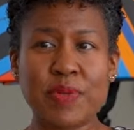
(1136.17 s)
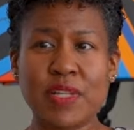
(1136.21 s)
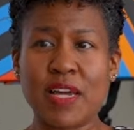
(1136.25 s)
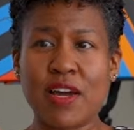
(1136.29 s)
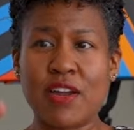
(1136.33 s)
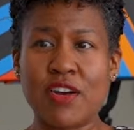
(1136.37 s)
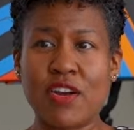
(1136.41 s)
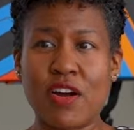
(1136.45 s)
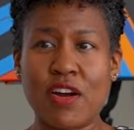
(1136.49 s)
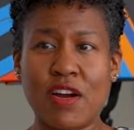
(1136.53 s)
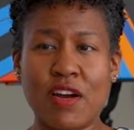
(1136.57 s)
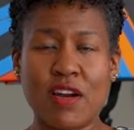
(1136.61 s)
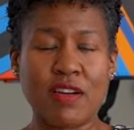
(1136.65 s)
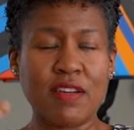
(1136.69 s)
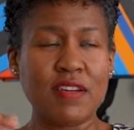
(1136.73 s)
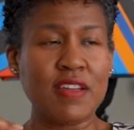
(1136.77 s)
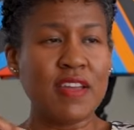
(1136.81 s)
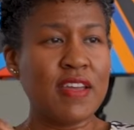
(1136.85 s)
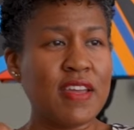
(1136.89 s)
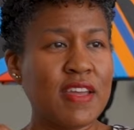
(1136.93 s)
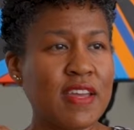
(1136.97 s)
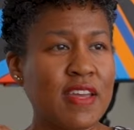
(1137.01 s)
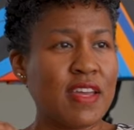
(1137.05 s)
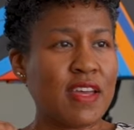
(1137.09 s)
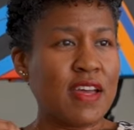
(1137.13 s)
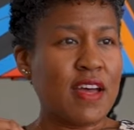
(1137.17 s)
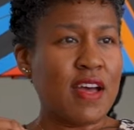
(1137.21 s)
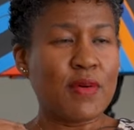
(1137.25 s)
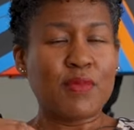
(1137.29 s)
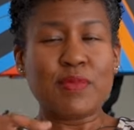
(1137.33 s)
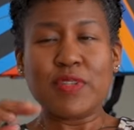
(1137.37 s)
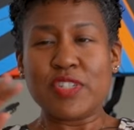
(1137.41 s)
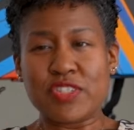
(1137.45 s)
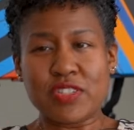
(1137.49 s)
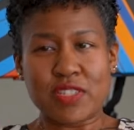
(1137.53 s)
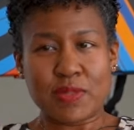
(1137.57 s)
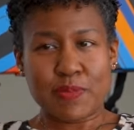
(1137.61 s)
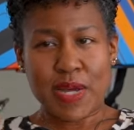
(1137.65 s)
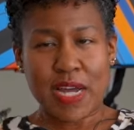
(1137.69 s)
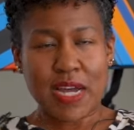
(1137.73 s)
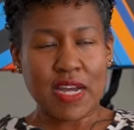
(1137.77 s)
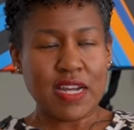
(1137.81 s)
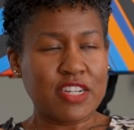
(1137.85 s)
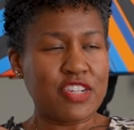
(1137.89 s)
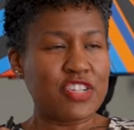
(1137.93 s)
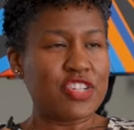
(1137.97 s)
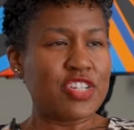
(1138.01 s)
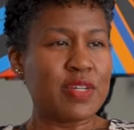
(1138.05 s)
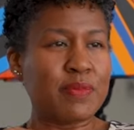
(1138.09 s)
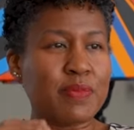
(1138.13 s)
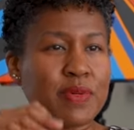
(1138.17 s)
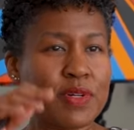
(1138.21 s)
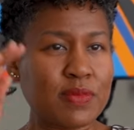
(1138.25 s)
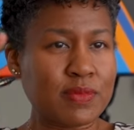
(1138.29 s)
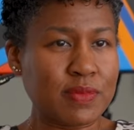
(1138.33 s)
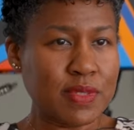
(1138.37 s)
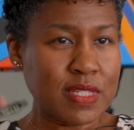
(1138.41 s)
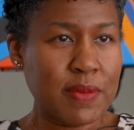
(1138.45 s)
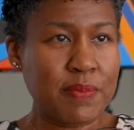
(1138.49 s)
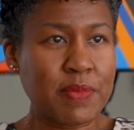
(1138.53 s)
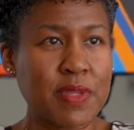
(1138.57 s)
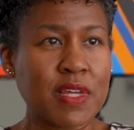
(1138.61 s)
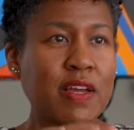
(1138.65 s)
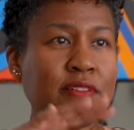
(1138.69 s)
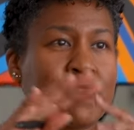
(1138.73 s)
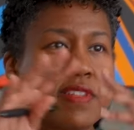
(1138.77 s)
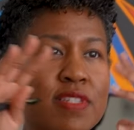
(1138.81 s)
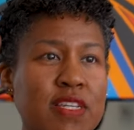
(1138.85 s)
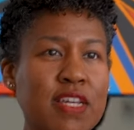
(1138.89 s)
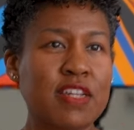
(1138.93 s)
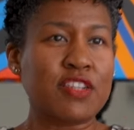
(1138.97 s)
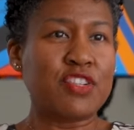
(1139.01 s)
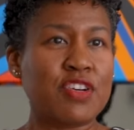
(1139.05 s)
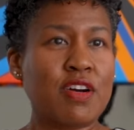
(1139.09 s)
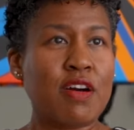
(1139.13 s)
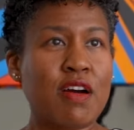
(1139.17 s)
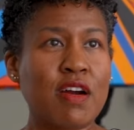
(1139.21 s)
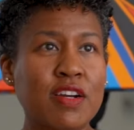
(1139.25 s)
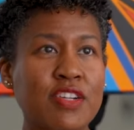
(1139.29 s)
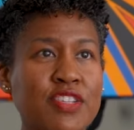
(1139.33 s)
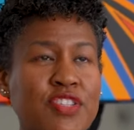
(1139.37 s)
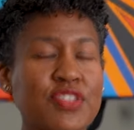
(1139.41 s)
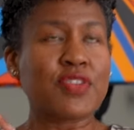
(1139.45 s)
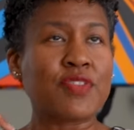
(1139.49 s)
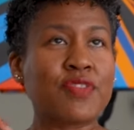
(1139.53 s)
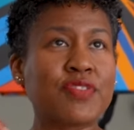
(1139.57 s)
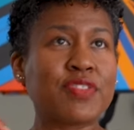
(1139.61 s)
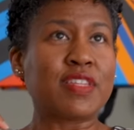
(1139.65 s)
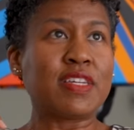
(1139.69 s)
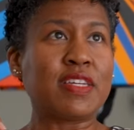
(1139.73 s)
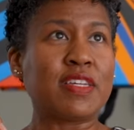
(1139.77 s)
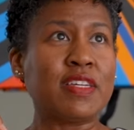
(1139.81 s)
Aloud Art, uh, which is my IG, but something I've said to artists over the